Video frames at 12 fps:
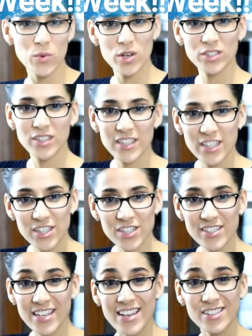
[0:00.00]
wash the
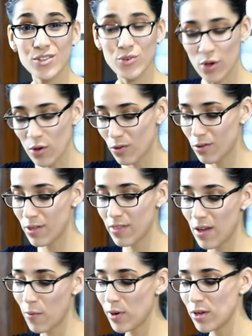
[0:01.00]
dishes as you go.
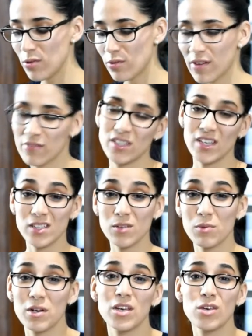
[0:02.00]
That way you don't have to end up
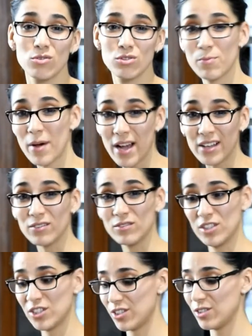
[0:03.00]
with a huge pile of
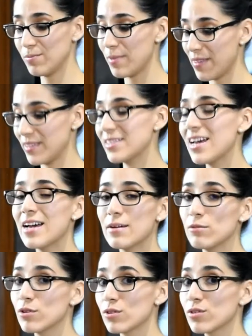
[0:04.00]
dishes by the
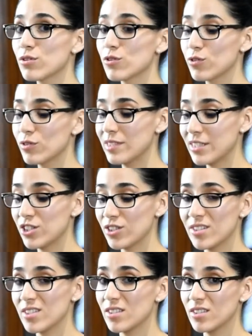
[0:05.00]
time your dish
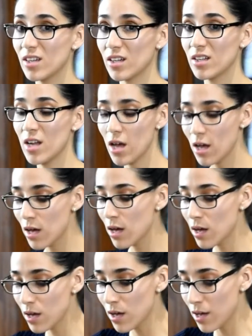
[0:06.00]
is done.
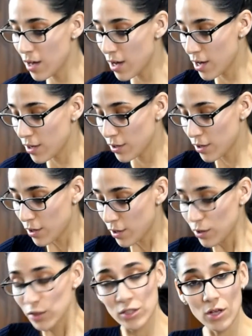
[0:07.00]

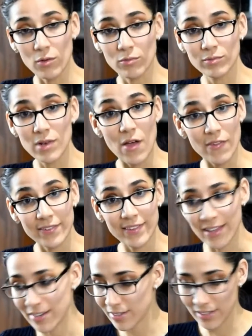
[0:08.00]
So now that
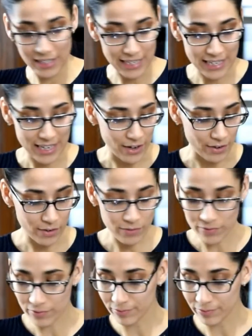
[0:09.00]
that is taken care of,